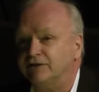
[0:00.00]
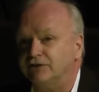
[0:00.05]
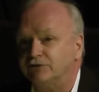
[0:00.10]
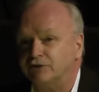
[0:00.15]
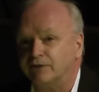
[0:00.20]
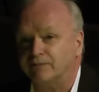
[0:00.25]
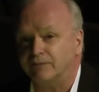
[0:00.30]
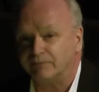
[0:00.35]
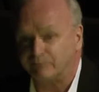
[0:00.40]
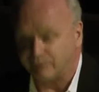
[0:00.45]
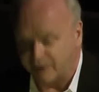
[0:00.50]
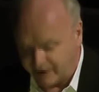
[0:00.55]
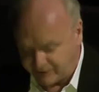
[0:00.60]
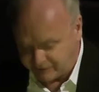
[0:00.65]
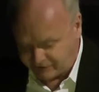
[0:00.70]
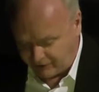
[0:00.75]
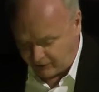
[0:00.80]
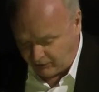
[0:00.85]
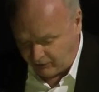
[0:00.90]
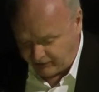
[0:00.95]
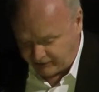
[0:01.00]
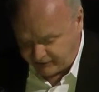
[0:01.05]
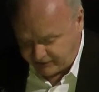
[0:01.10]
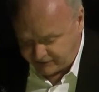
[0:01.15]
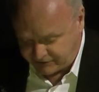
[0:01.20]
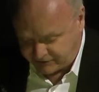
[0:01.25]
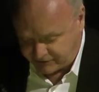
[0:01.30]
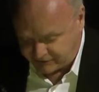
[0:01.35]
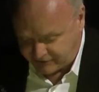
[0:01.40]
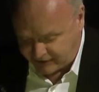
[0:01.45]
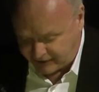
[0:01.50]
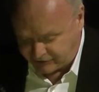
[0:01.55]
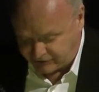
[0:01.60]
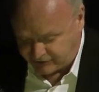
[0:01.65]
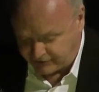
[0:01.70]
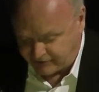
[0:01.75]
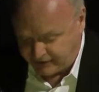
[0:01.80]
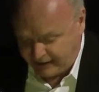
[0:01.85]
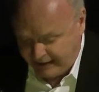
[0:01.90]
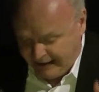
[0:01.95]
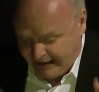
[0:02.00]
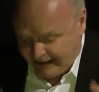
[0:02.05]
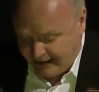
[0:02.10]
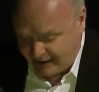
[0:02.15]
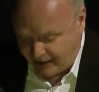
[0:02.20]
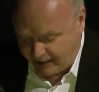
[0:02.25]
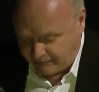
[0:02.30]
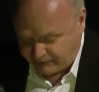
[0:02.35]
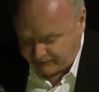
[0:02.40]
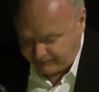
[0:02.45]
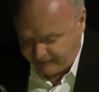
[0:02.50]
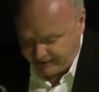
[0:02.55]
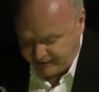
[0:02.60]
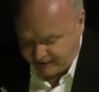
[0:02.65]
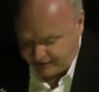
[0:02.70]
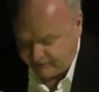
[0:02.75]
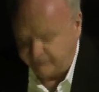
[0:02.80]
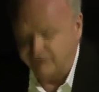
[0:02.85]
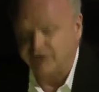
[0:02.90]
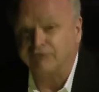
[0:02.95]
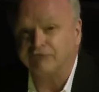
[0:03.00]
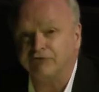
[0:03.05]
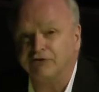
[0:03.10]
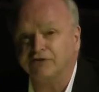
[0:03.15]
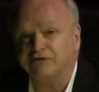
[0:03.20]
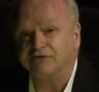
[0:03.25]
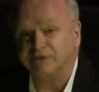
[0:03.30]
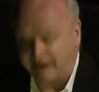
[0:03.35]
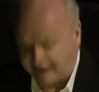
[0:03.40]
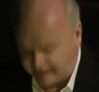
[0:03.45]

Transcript: in the German press at all in these discussions, and I'm speaking of the first